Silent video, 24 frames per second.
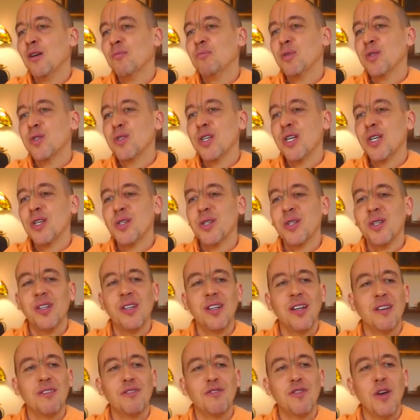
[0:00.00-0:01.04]

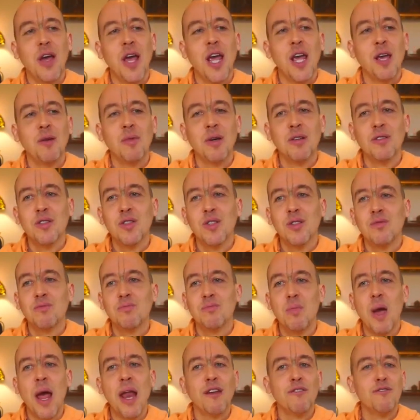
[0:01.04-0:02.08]
position and fame and
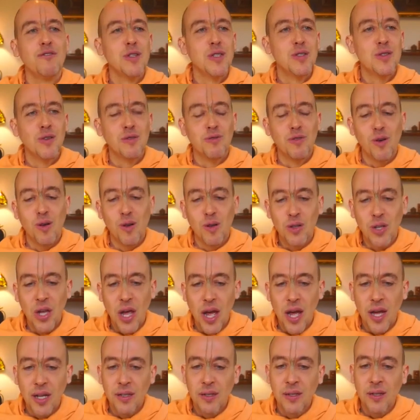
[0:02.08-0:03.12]
benefits of all
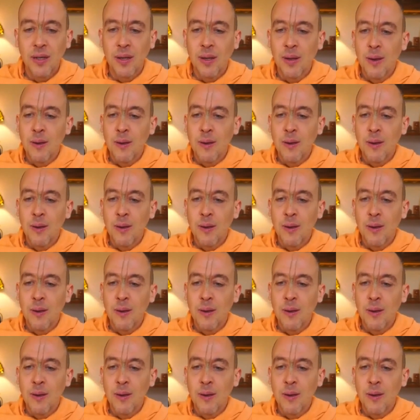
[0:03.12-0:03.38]
that.